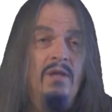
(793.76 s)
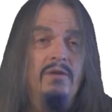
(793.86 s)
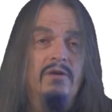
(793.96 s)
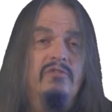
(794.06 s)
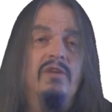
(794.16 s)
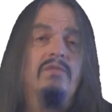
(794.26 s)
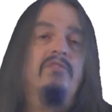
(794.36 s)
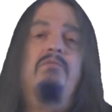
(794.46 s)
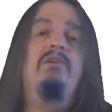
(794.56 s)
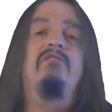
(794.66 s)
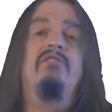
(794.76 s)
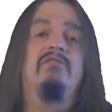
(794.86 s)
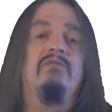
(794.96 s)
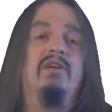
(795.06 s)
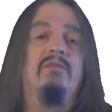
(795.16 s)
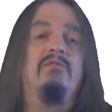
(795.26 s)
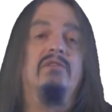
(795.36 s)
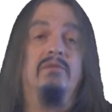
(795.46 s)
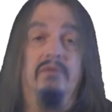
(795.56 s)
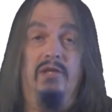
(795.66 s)
There are several species of apes,
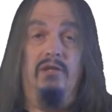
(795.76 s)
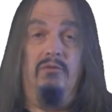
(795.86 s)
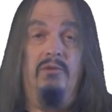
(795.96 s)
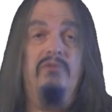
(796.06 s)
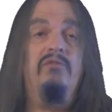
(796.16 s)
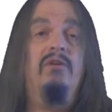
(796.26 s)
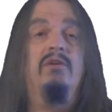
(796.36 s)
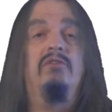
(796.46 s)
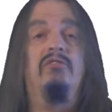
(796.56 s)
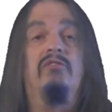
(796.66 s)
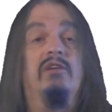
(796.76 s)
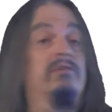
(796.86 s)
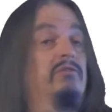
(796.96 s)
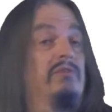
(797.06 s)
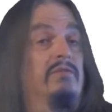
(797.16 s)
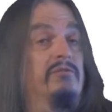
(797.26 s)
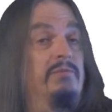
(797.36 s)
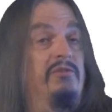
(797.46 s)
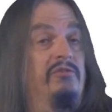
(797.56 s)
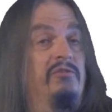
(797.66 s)
including humans, and just like there are several
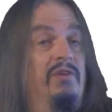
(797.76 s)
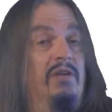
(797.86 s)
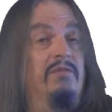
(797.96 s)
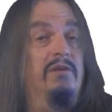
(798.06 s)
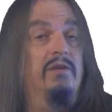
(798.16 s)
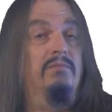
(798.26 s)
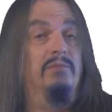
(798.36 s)
species of elephant.